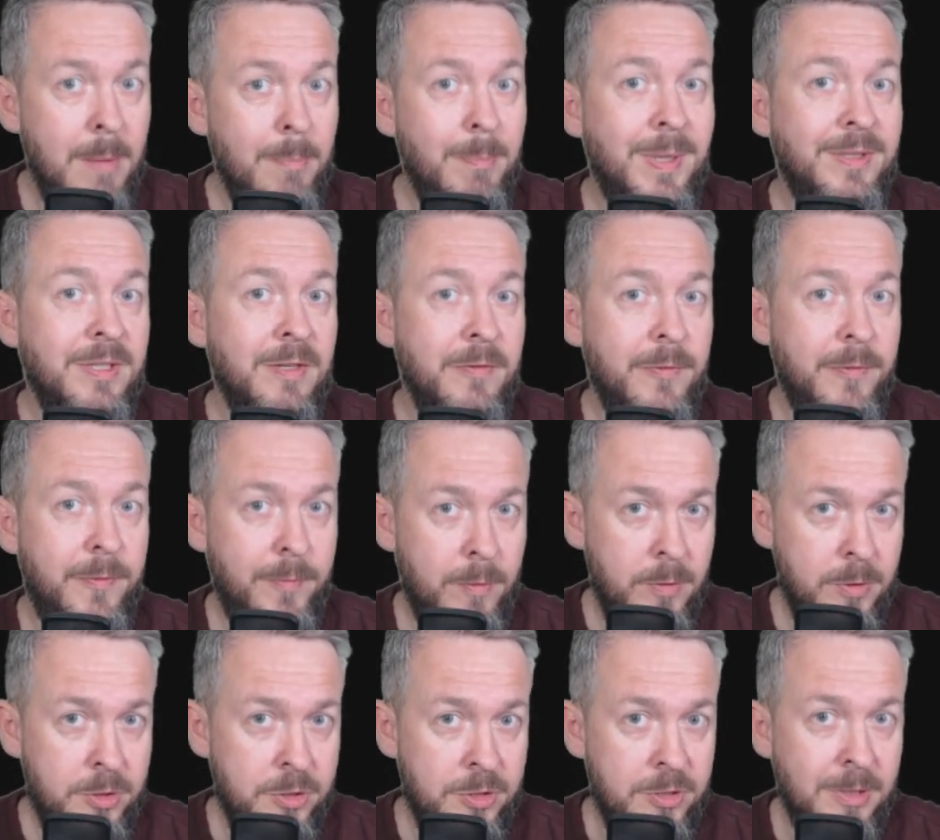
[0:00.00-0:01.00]
But
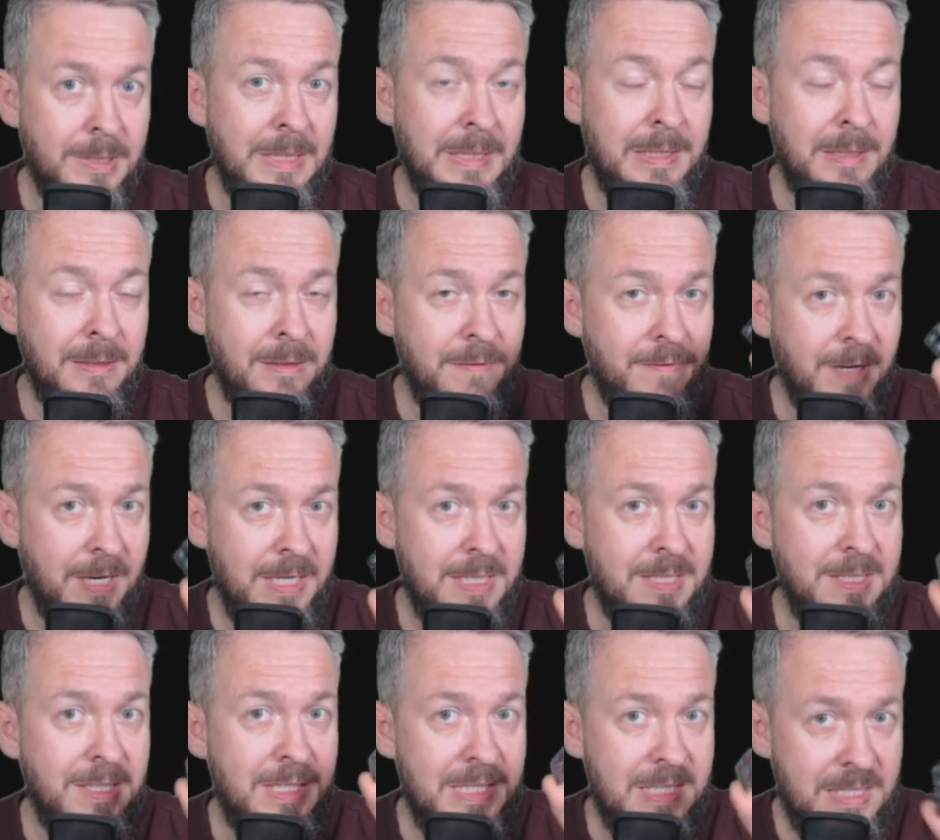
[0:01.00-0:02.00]
unfortunately, the
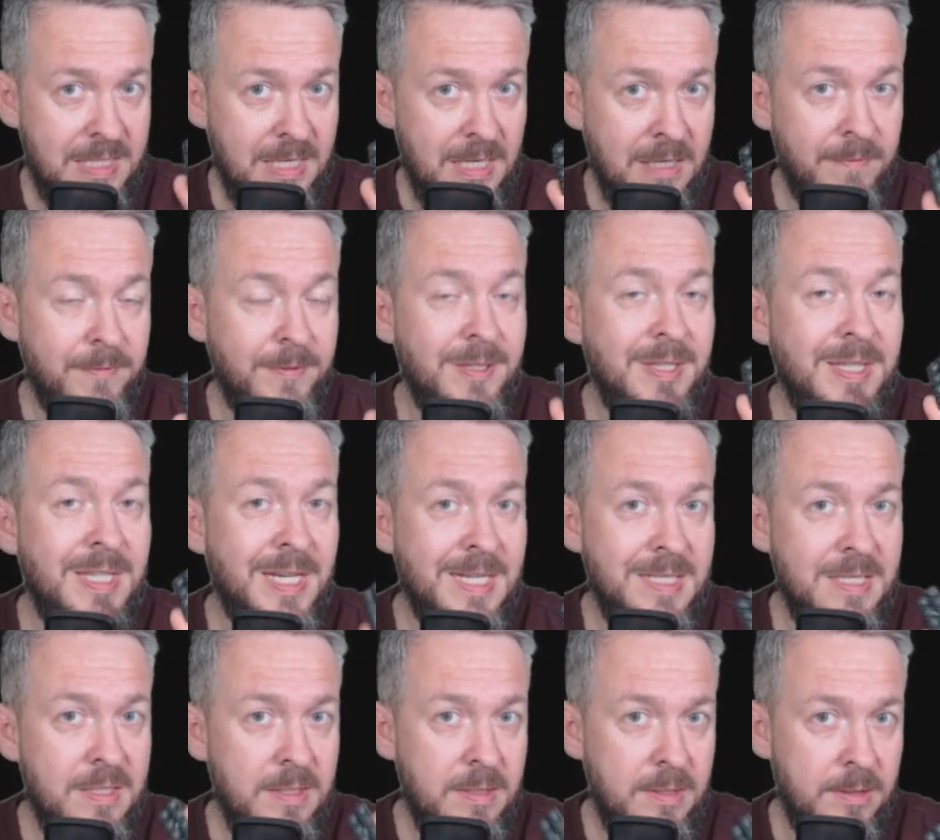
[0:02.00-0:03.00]
device itself
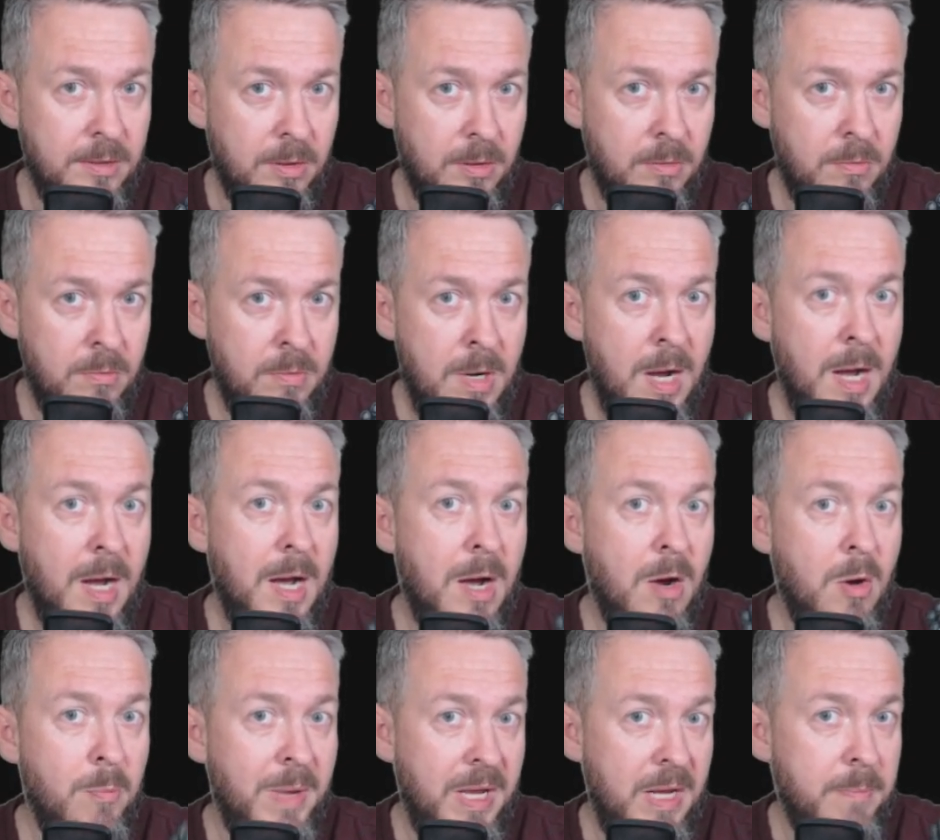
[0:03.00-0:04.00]
doesn't know
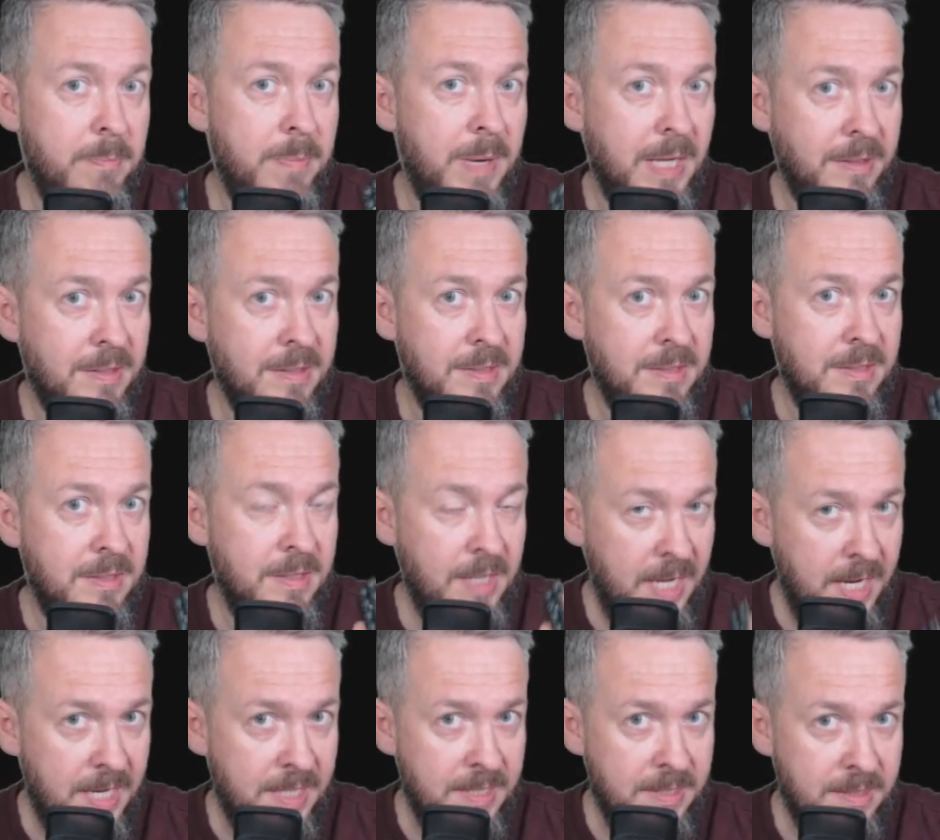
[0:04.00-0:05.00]
how many buttons it
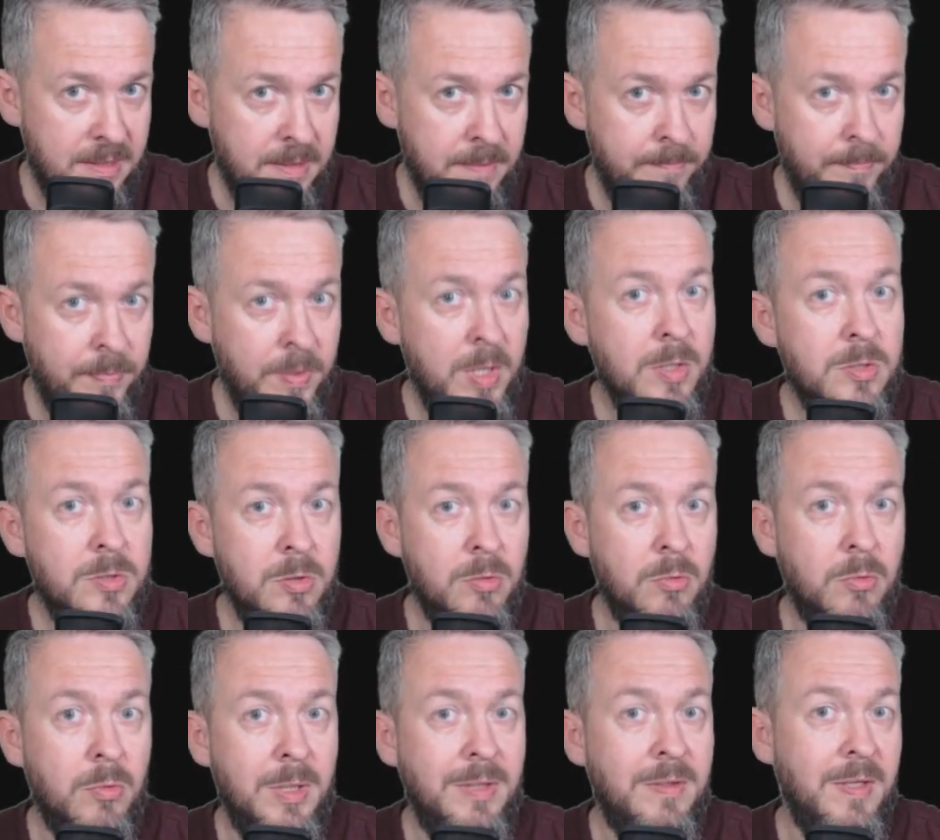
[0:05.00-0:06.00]
has.
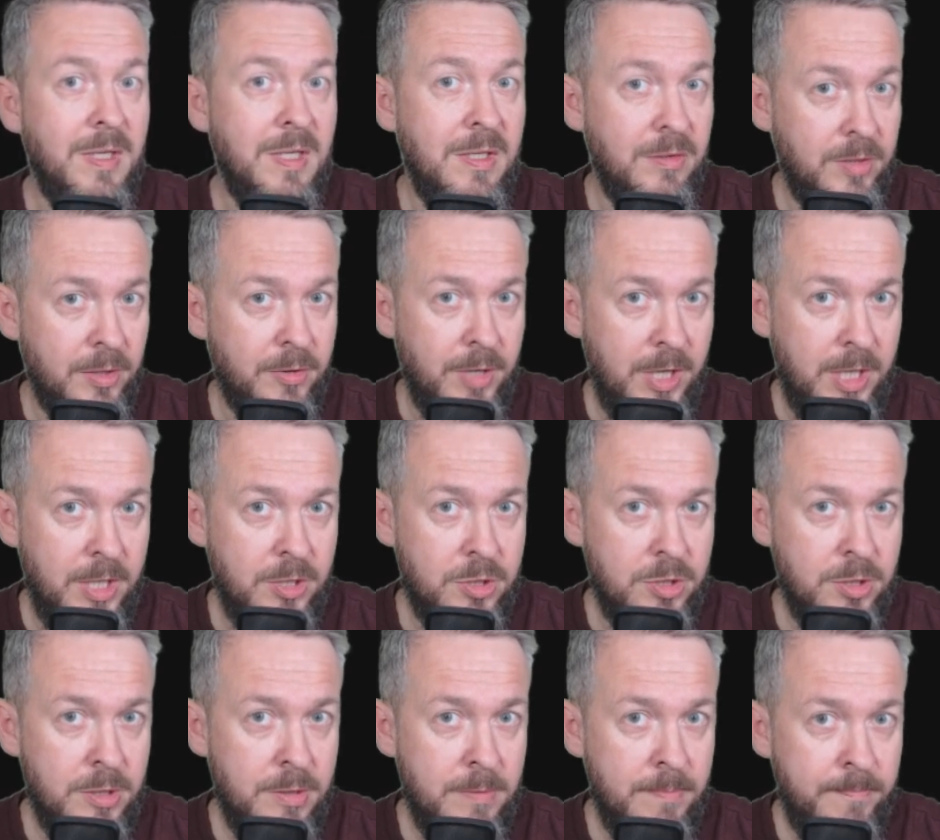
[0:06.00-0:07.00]
So the
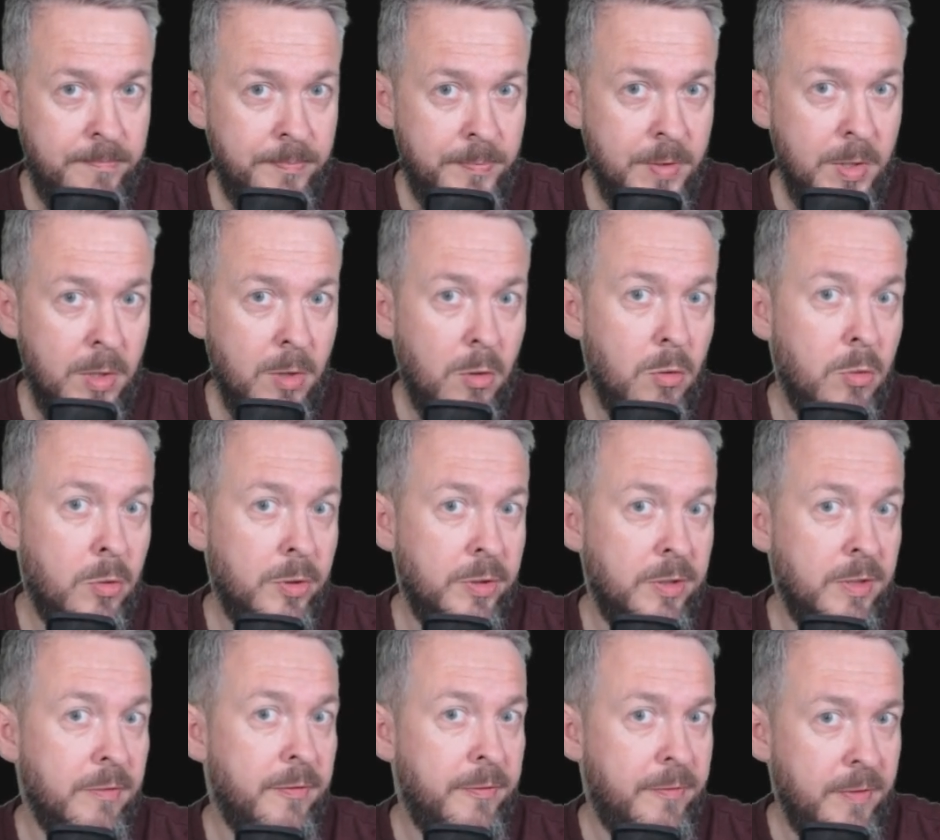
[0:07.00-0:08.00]
integration or
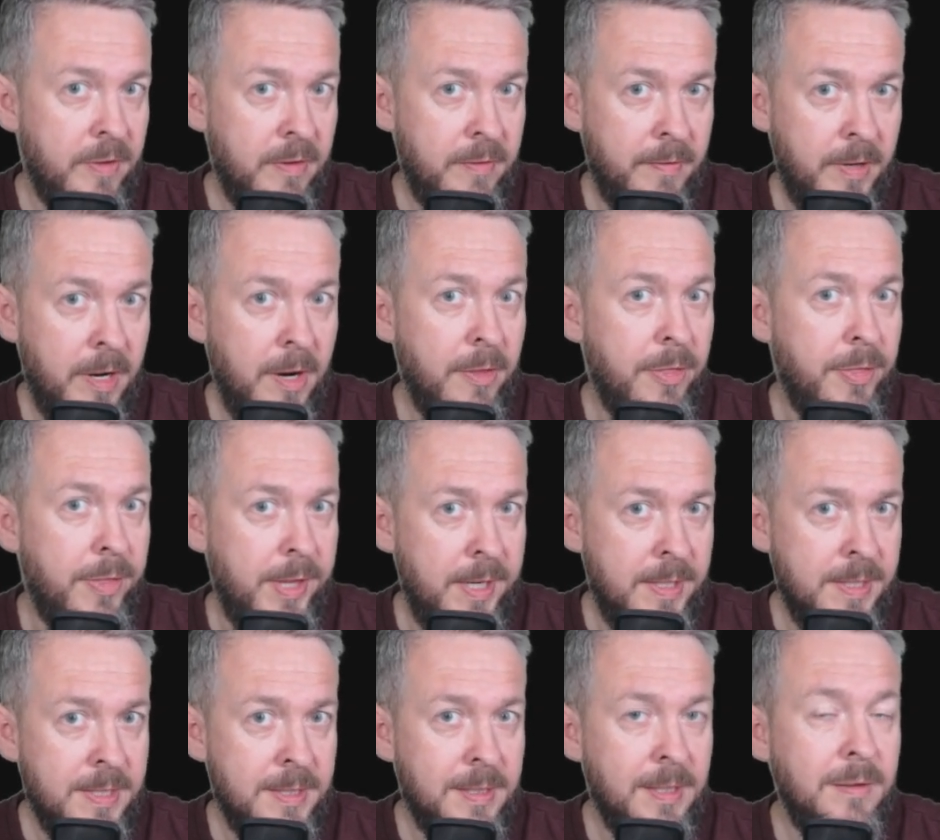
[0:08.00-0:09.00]
the firmware
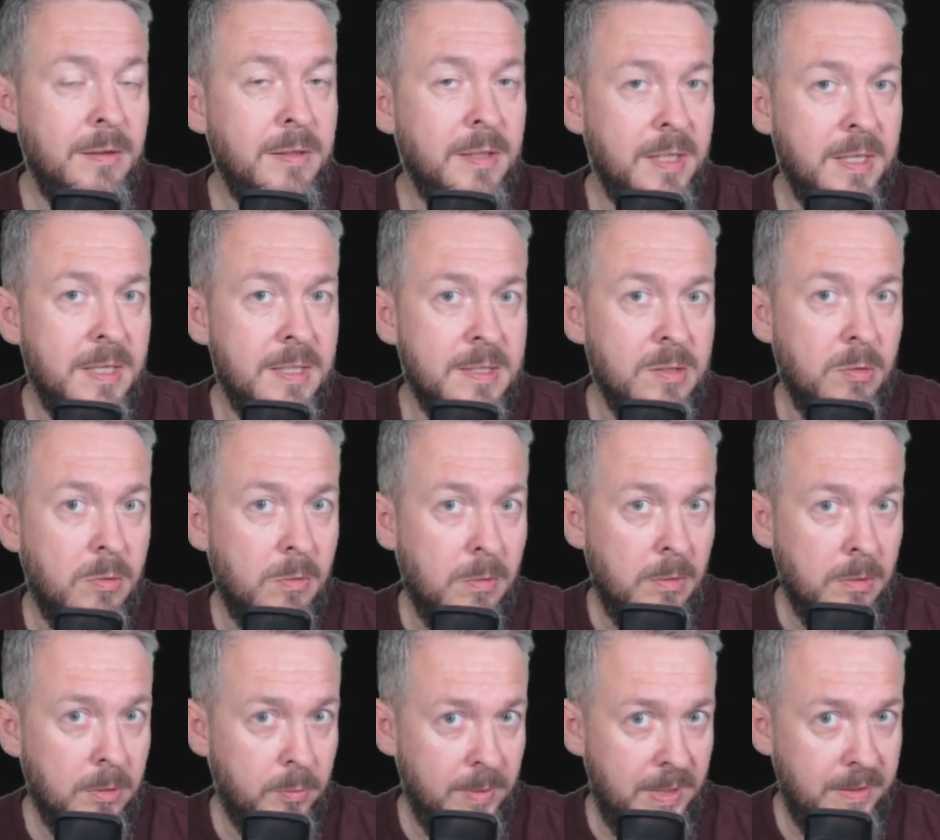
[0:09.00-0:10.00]
thinks that it has
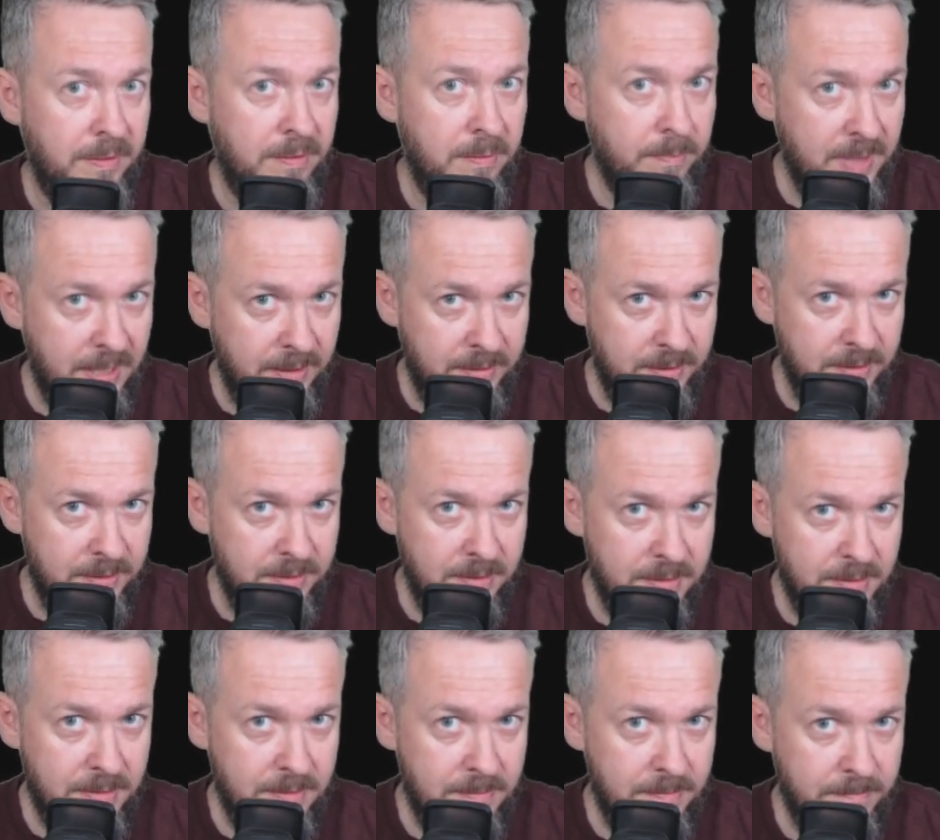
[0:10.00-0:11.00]
all twenty
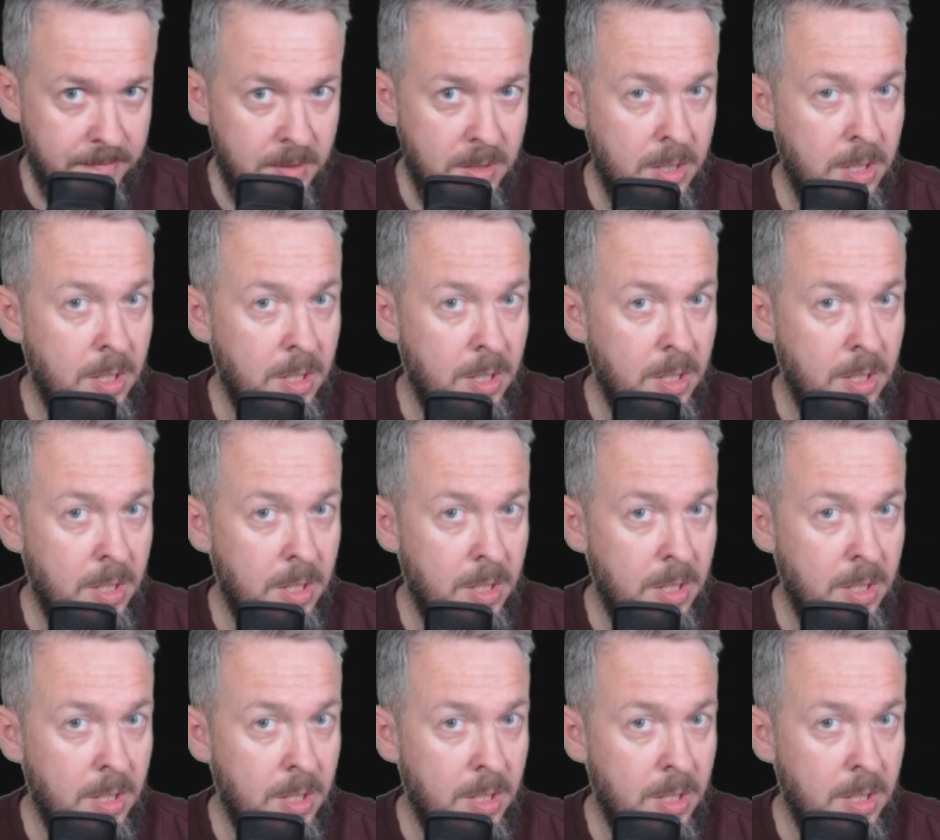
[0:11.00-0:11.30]
buttons.